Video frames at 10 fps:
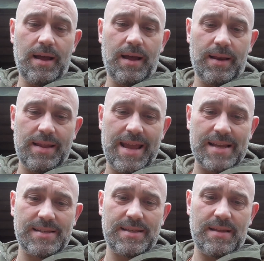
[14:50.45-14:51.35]
And
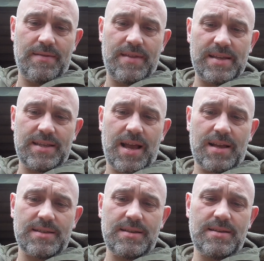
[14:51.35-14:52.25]
yes, this
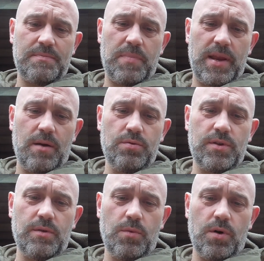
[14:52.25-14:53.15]
hasn't been
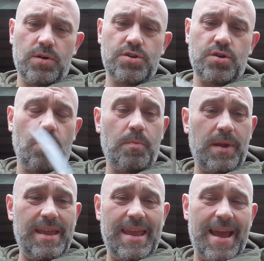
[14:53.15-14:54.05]
out of the workshop
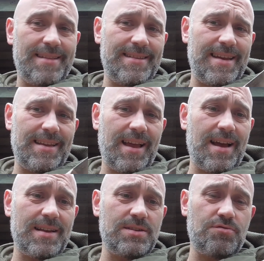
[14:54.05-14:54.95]
yet, it
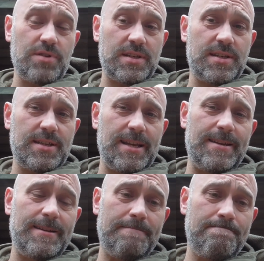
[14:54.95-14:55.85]
has
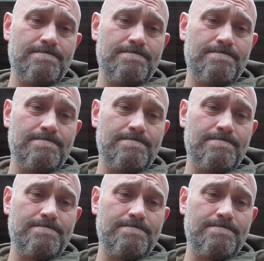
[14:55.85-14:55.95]
rusted.